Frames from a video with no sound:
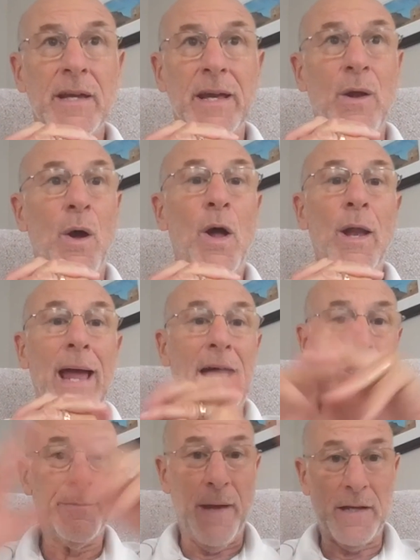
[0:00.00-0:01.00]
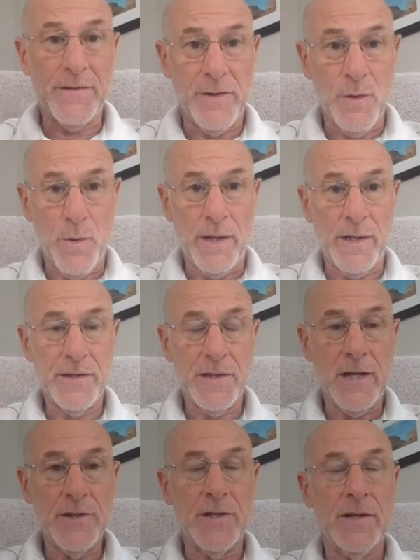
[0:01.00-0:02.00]
in all aspects of the
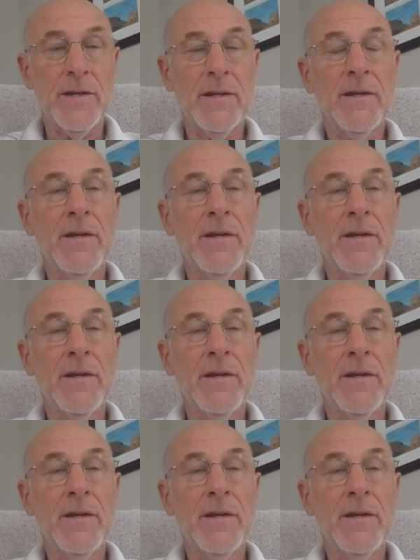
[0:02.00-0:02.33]
organization